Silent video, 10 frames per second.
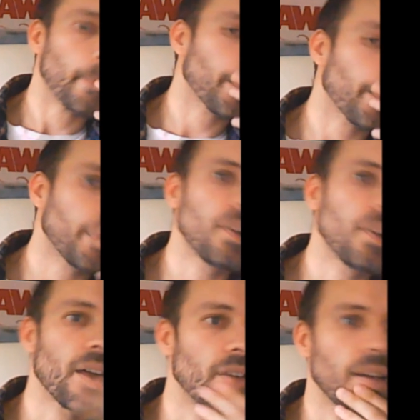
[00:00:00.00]
could have
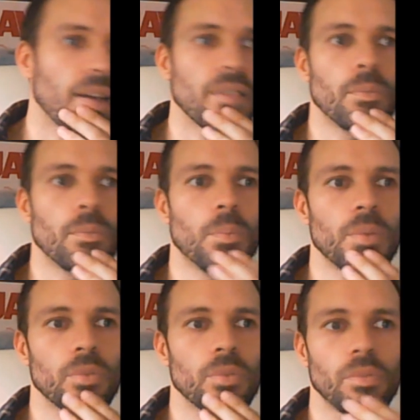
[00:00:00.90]
had a
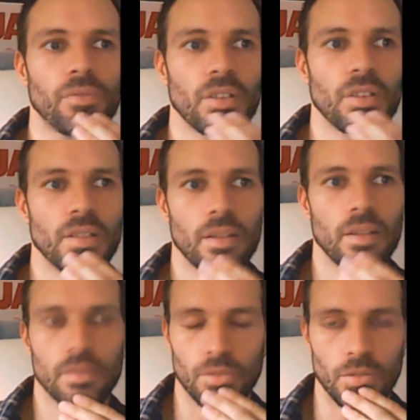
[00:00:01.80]
memorable funny death
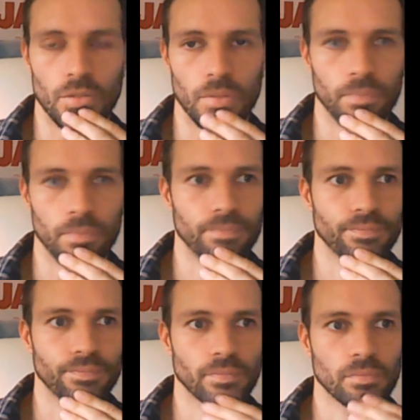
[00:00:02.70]
too,
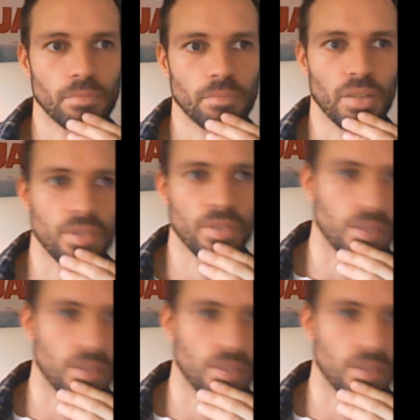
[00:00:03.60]
because